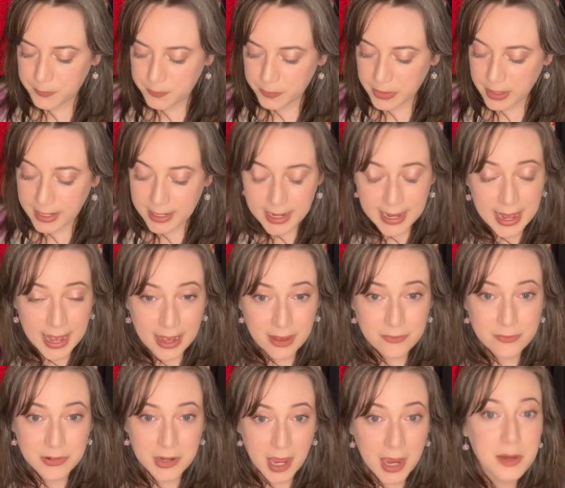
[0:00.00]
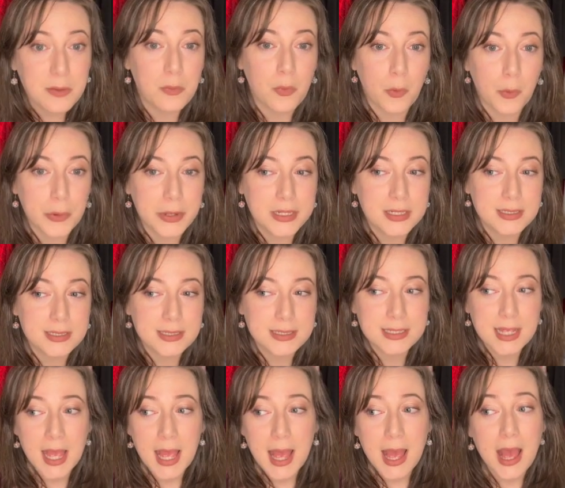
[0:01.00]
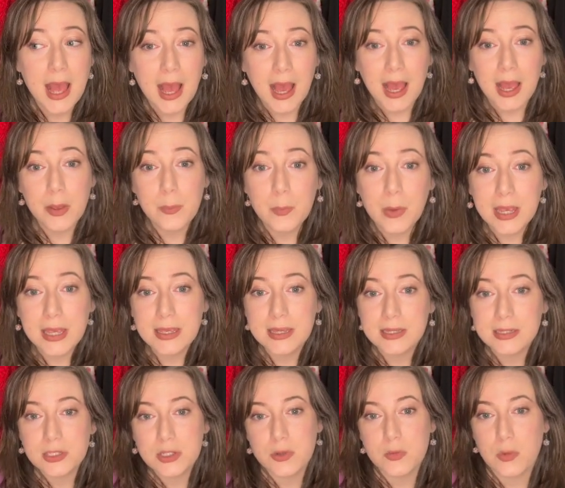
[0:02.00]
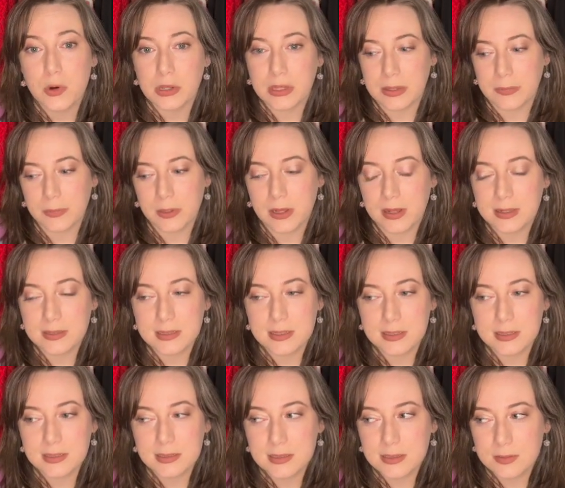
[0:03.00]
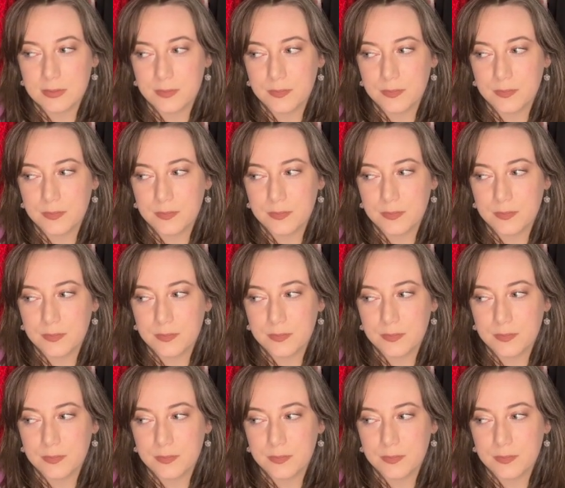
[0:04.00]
and I have 9 points, I might get 2 more lip glosses.